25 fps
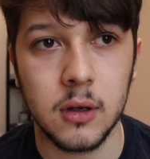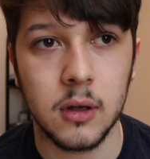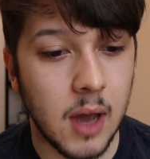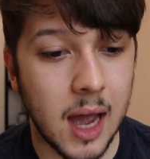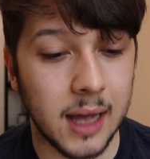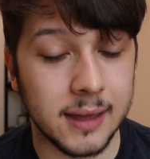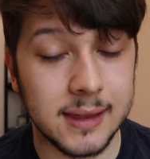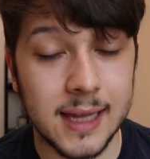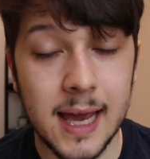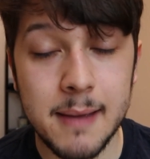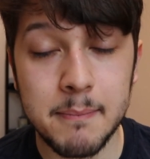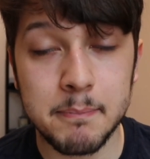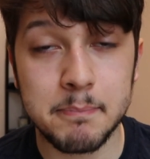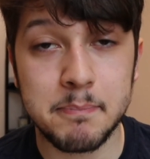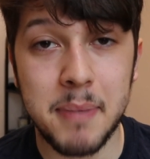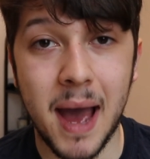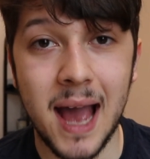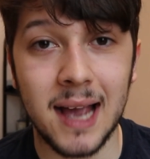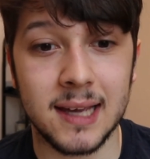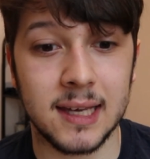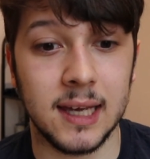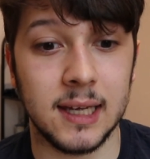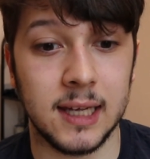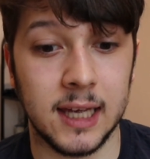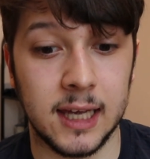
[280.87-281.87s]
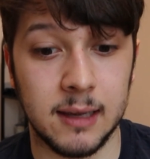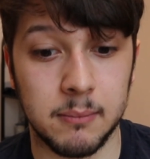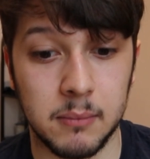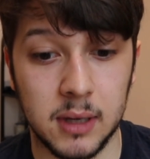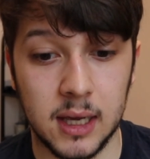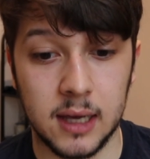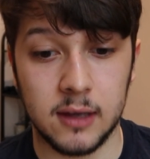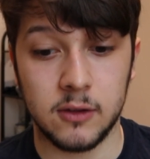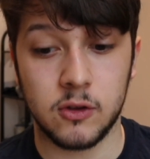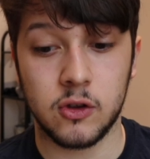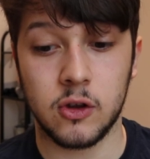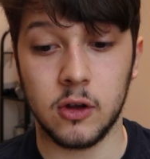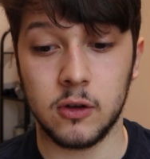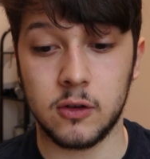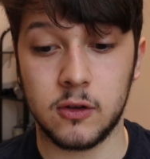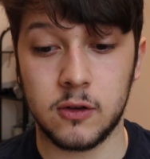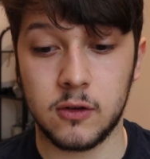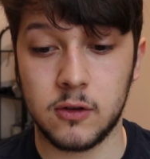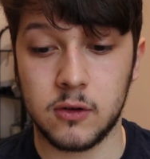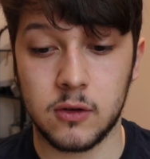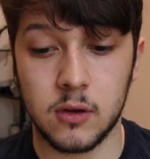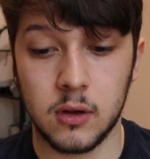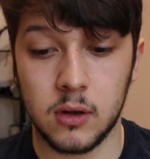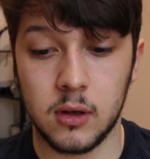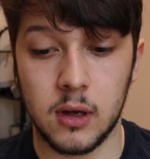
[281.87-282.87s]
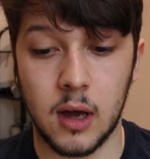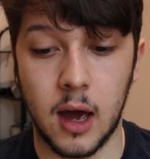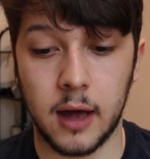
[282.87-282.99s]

And them backing him is just,